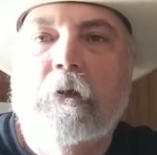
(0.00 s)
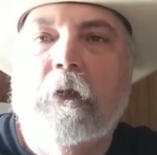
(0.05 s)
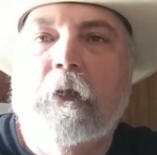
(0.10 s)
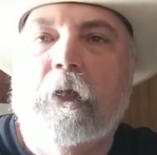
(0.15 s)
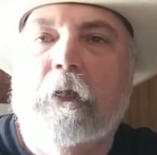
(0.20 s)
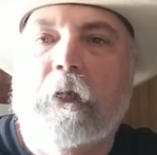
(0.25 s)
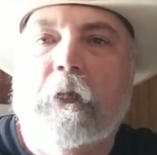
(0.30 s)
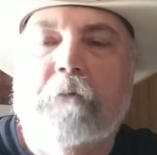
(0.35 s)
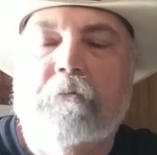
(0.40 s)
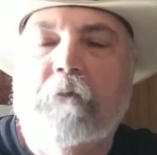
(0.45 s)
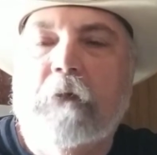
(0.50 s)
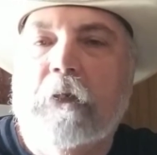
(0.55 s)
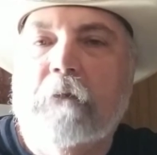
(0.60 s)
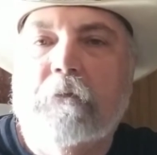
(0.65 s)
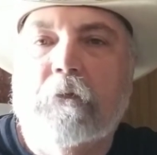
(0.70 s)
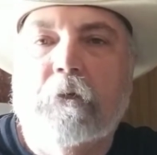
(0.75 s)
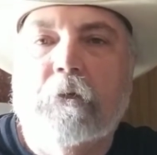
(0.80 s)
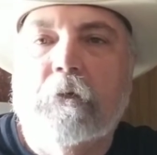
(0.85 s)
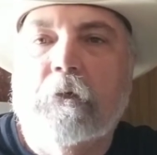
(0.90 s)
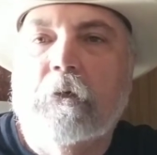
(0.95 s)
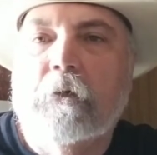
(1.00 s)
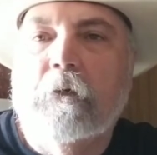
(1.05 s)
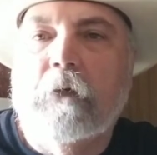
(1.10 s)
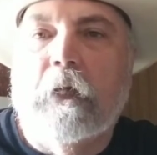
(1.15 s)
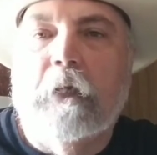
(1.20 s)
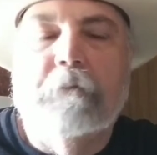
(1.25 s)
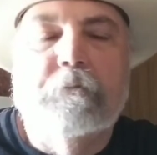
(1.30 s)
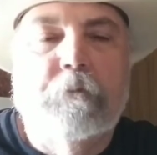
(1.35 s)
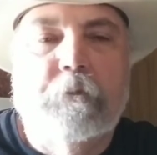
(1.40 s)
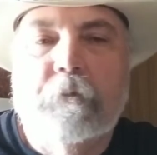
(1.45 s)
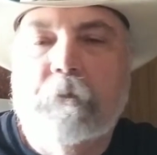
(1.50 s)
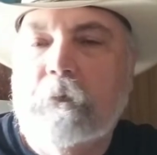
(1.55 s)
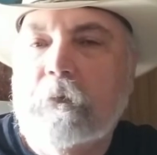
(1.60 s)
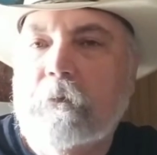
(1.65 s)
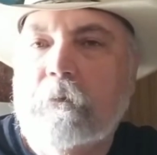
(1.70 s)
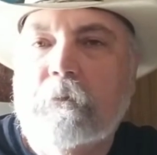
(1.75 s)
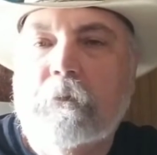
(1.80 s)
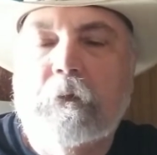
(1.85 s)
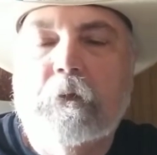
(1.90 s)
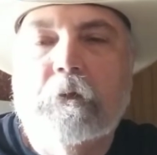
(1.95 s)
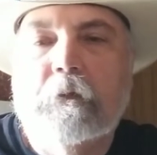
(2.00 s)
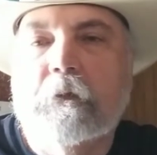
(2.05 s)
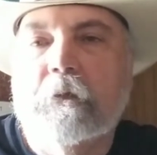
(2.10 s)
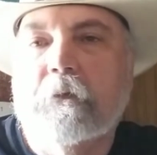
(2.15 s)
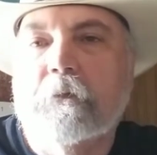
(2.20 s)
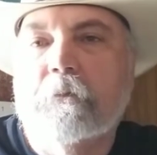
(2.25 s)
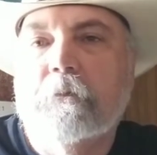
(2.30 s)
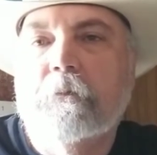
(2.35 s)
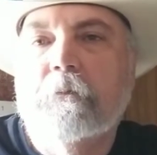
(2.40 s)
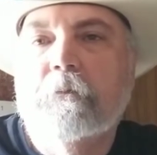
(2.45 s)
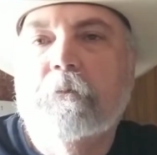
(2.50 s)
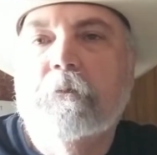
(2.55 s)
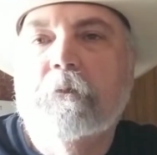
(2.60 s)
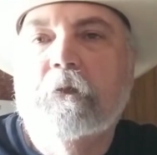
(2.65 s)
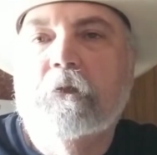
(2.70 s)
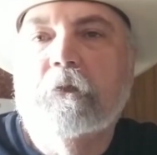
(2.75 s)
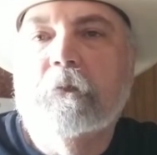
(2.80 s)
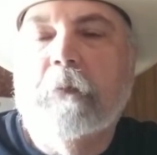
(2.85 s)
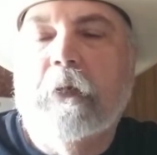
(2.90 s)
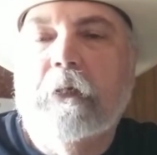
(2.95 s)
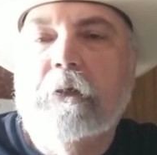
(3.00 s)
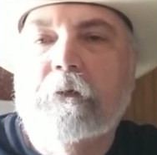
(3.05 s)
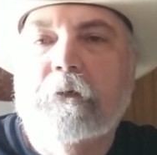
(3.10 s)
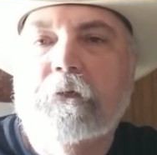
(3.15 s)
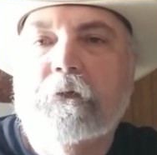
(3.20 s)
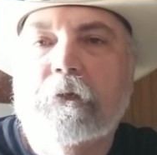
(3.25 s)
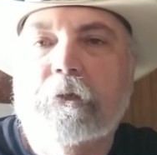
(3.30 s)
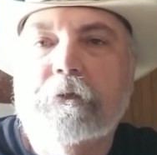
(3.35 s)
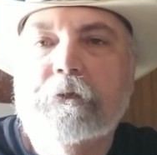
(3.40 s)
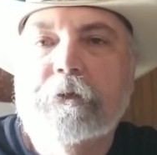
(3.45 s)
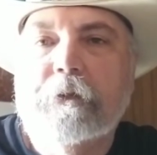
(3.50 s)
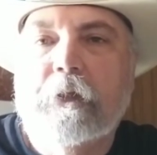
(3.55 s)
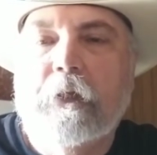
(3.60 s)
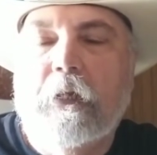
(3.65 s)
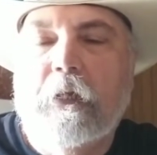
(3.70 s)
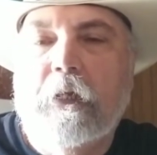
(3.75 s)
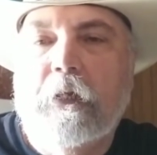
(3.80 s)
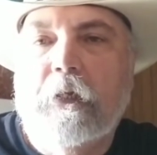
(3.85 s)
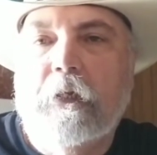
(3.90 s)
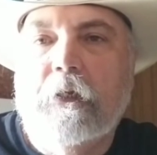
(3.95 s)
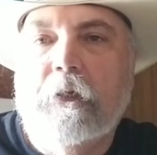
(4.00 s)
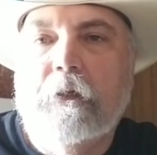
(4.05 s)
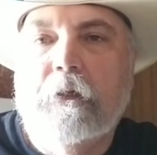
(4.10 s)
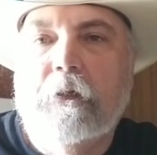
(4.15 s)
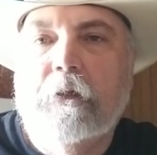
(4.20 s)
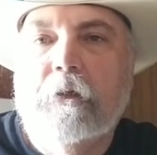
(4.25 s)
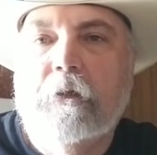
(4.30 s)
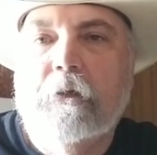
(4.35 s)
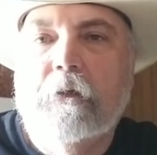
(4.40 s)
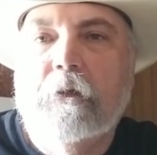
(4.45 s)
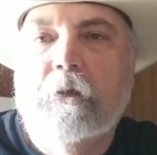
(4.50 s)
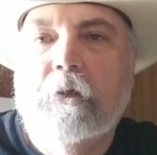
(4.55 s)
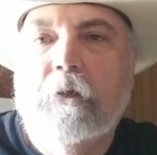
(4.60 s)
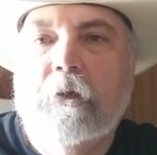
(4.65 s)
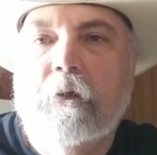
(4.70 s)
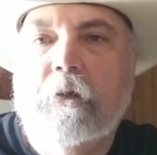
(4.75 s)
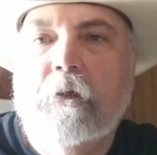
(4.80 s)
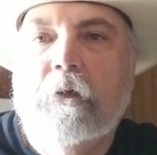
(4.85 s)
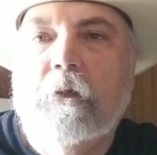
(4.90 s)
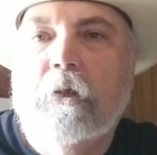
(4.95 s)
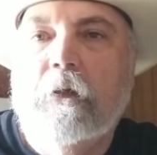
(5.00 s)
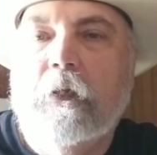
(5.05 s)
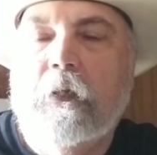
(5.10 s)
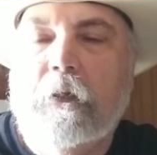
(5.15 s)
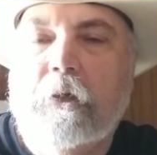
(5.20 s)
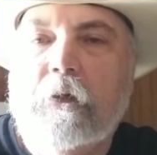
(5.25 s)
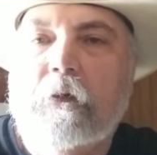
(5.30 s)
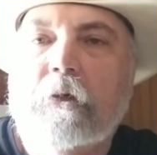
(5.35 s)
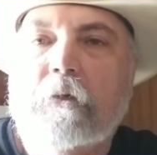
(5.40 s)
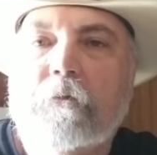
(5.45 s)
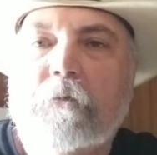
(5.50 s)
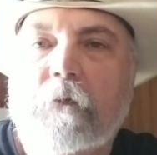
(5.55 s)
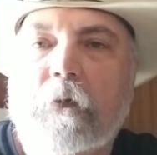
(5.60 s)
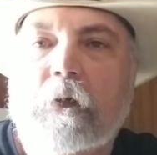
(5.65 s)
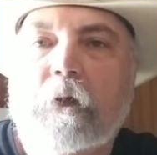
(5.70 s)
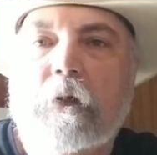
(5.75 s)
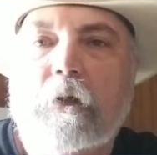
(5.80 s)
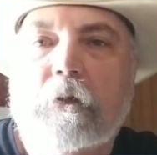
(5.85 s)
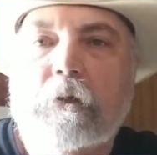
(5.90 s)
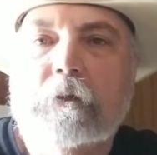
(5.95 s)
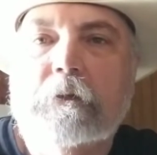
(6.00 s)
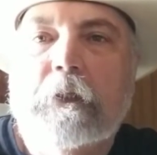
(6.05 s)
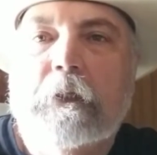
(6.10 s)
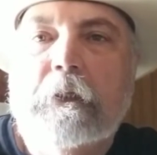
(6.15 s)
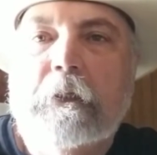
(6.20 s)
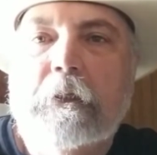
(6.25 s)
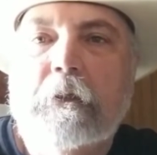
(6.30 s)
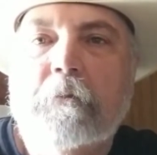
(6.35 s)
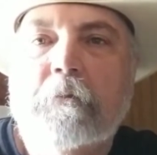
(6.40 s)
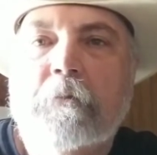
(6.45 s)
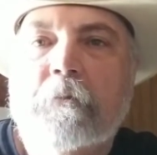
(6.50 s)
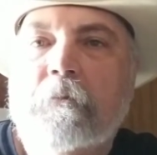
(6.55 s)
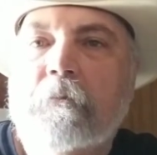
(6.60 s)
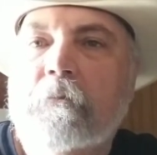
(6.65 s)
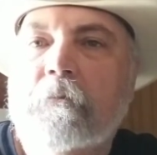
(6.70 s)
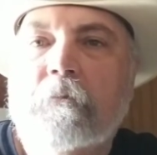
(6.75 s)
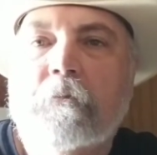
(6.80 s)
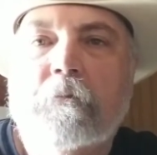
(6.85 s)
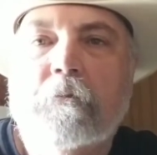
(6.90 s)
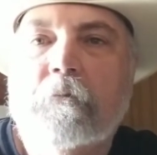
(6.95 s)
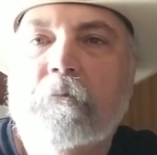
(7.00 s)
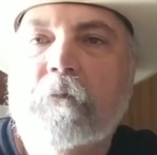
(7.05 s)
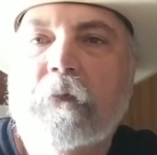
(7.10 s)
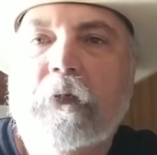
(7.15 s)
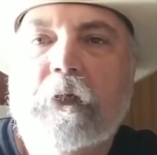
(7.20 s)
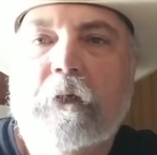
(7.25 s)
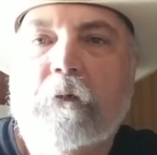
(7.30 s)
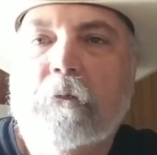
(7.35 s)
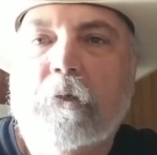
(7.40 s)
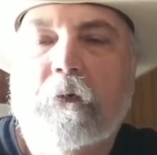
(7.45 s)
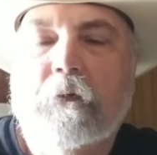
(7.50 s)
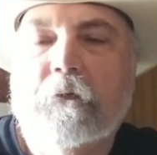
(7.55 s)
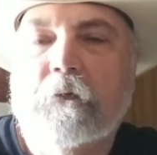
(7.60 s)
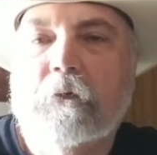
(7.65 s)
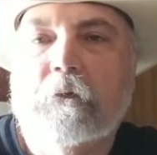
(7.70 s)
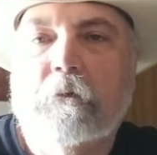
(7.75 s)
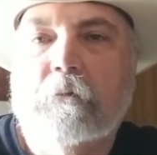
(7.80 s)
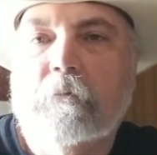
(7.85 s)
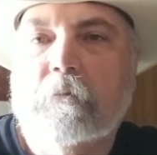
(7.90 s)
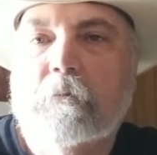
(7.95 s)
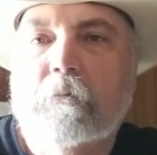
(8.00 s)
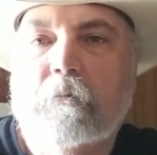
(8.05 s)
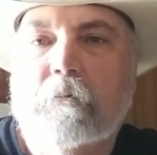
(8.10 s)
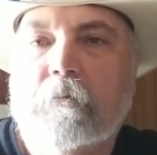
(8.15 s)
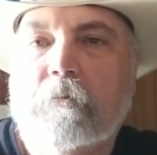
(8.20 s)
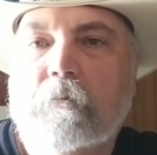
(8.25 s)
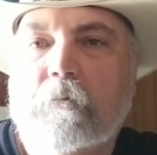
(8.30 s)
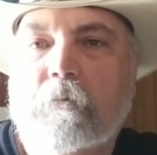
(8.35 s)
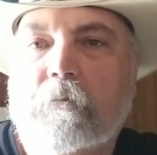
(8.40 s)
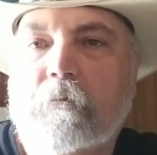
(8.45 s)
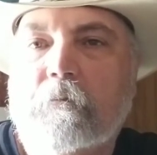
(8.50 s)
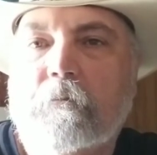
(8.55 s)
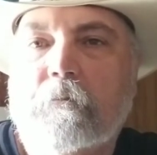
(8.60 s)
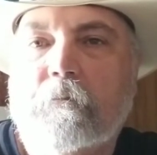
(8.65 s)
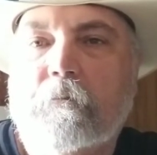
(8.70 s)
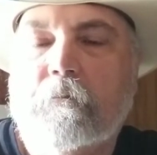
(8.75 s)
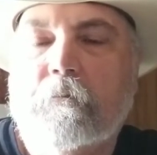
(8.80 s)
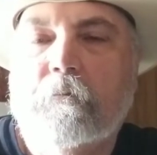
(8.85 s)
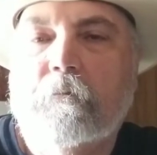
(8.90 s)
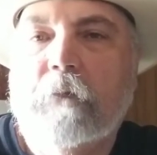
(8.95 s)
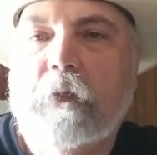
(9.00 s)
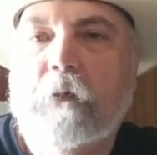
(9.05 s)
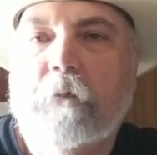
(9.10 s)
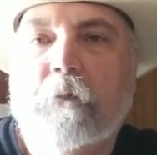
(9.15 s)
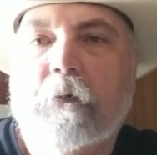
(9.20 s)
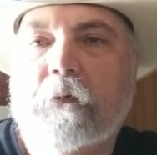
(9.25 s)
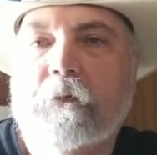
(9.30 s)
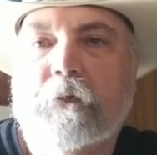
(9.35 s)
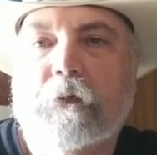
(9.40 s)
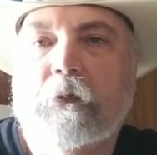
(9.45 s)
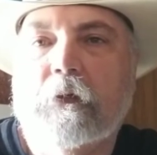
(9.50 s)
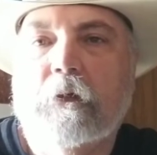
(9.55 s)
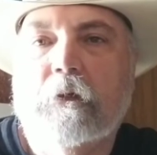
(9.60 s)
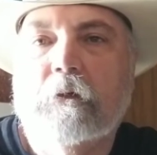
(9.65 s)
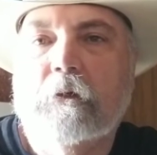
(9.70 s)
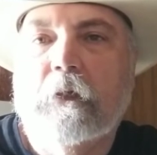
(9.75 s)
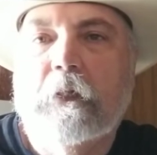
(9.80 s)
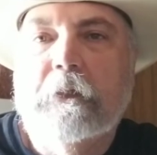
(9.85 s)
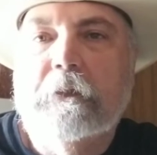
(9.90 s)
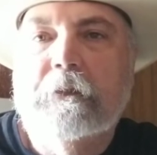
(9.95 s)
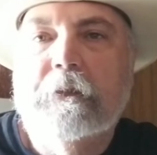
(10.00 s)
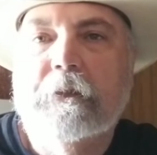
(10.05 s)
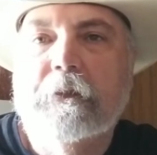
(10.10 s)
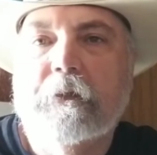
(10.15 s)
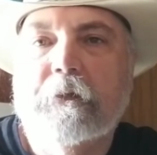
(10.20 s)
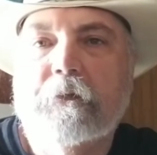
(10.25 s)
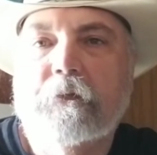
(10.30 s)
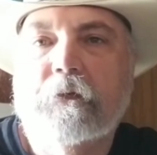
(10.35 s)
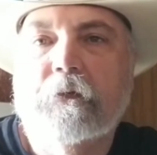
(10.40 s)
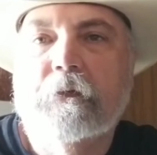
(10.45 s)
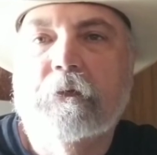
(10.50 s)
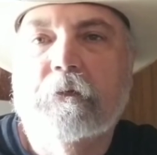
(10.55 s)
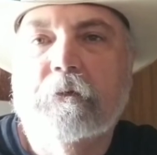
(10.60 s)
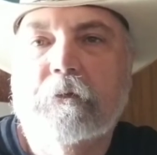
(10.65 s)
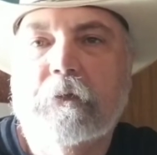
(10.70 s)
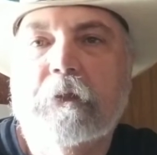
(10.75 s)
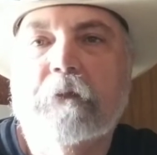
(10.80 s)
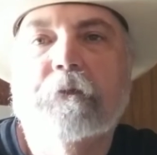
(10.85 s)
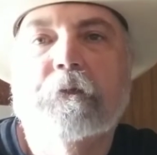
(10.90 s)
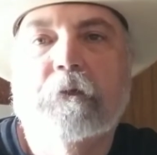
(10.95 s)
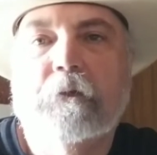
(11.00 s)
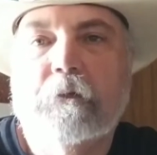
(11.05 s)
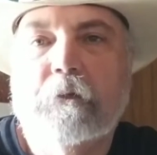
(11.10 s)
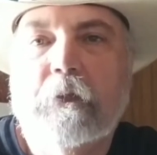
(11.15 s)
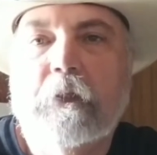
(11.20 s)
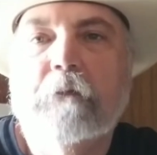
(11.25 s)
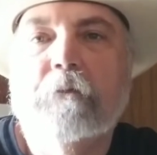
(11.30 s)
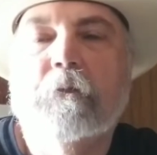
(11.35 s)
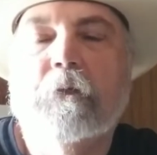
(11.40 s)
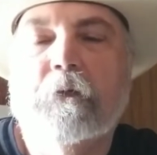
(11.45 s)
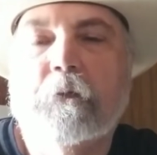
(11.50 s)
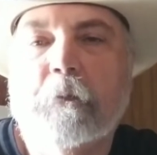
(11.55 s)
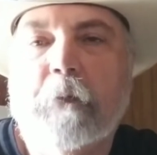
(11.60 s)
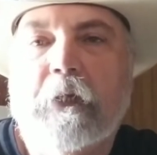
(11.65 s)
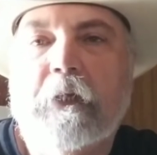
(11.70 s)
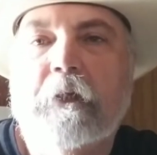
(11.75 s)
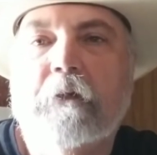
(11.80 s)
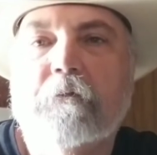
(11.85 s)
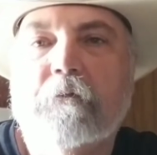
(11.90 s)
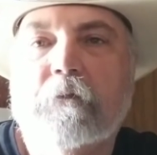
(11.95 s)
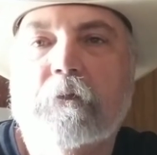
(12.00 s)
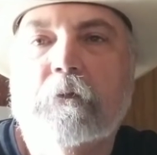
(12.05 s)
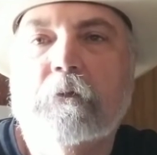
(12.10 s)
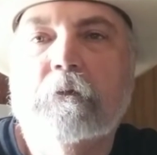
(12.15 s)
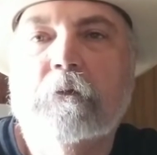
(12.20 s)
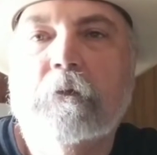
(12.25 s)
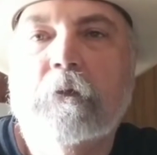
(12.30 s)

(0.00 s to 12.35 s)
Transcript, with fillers: And I've never, I, the spinal surgery I had, it hurt for a long time, but it wasn't it wasn't hurt like this. This it was painful.